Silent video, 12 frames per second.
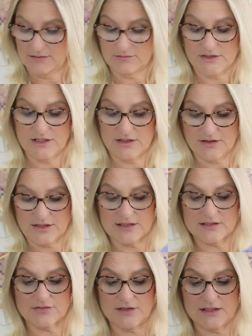you know, I think
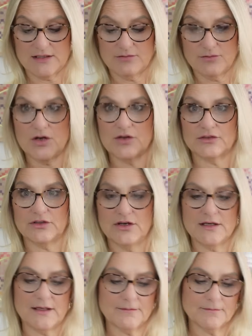it's really worth
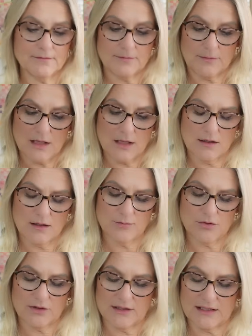learning. I'll
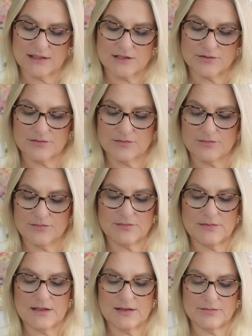put a link to
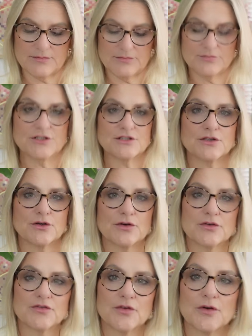a
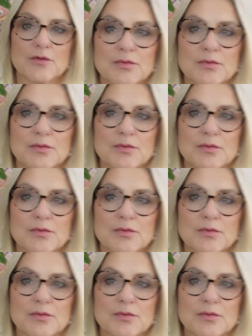tutorial for it